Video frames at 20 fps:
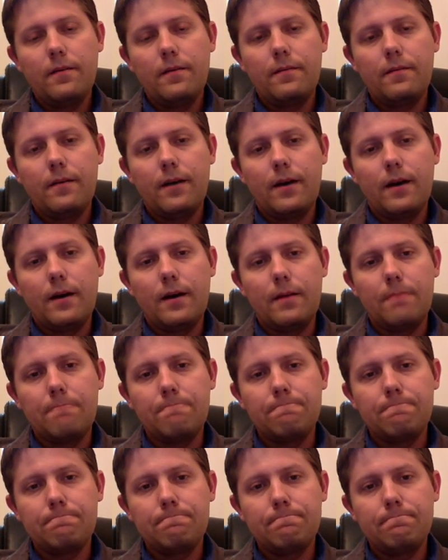
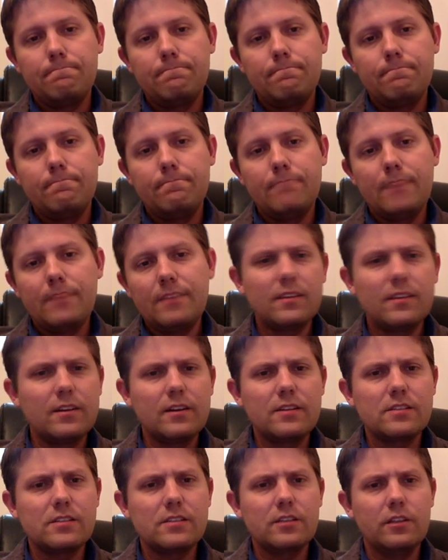Not that they're
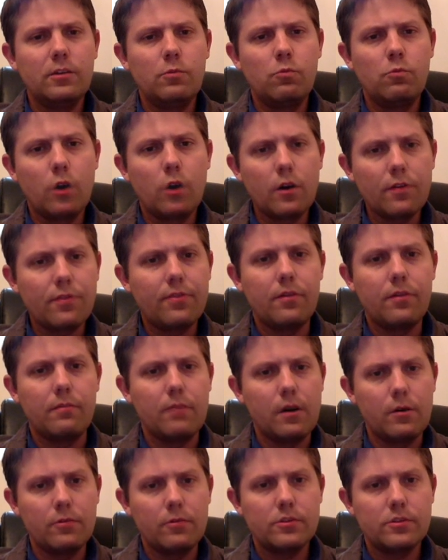necessarily worth the
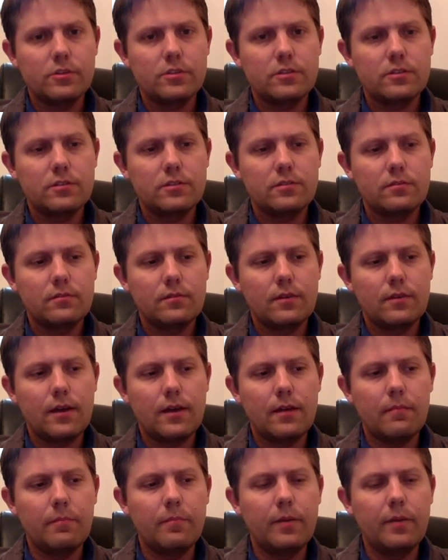most,
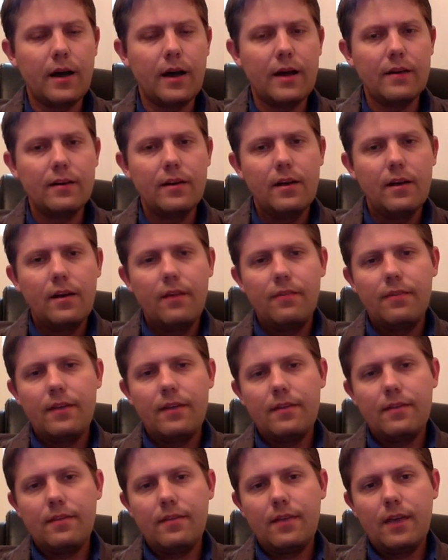but
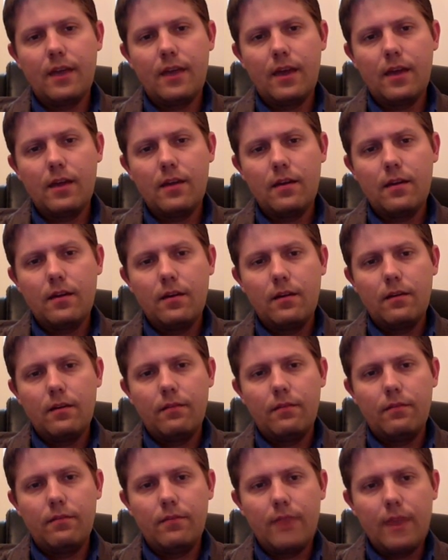that
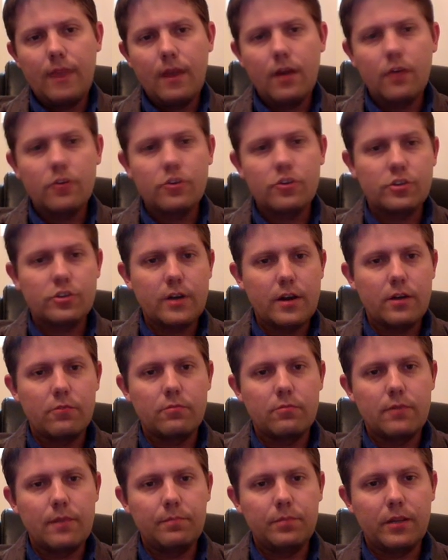they are to try to
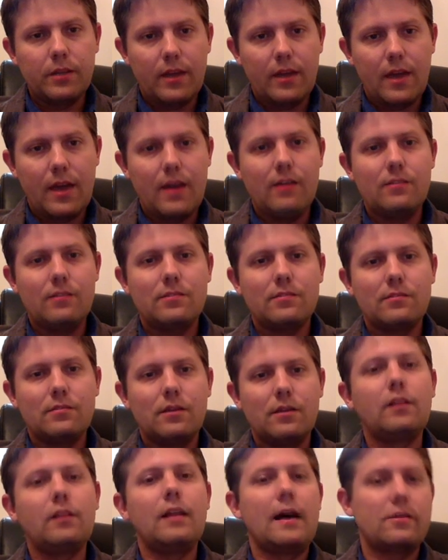replicate
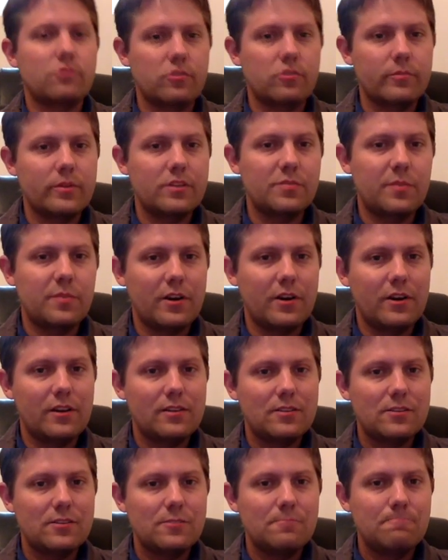a classroom
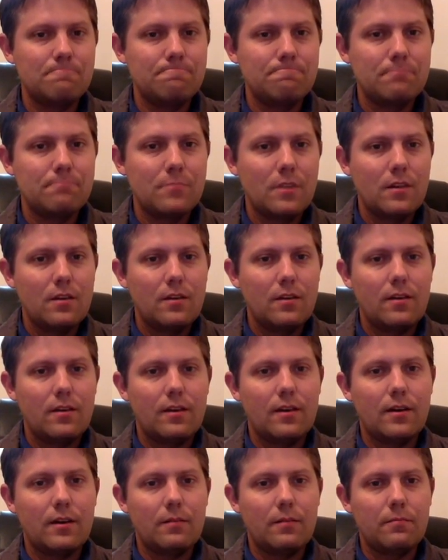experience.
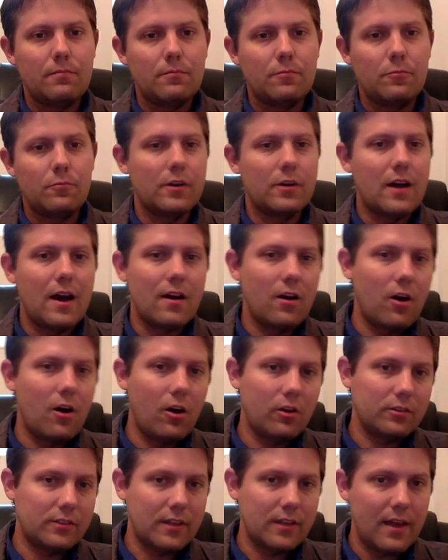We're not
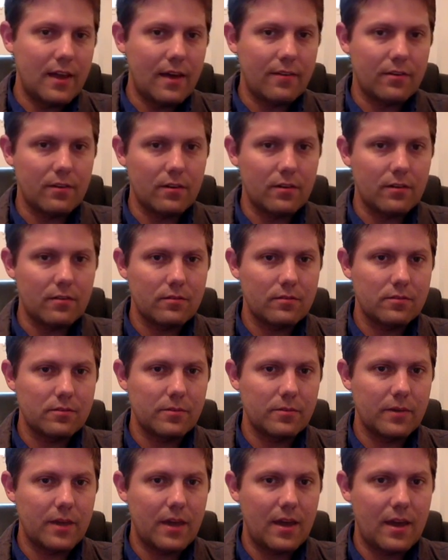all together, so
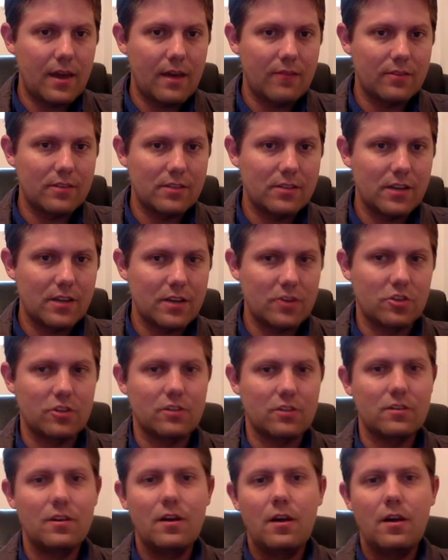we can't have discussion,